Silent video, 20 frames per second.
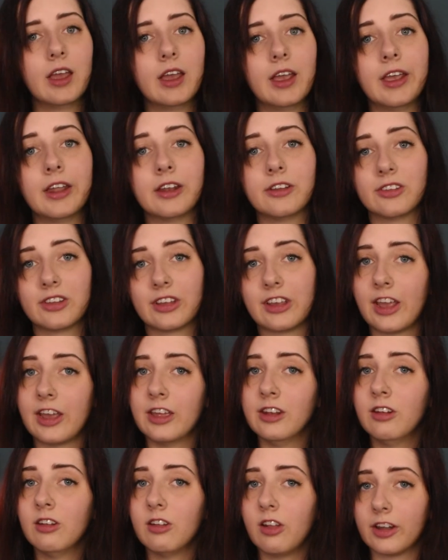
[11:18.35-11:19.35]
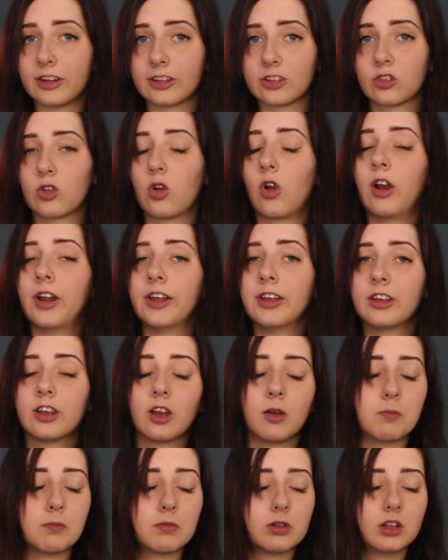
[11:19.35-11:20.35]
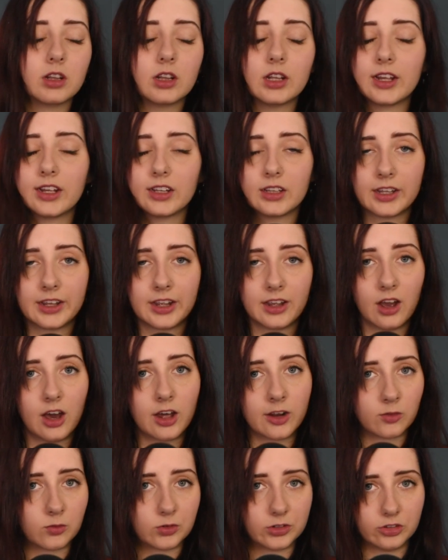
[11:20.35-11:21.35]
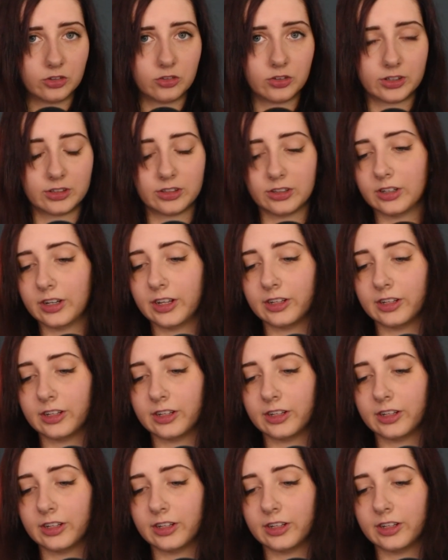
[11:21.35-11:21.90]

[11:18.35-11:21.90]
It is, again, like scrying, completely unrestricted.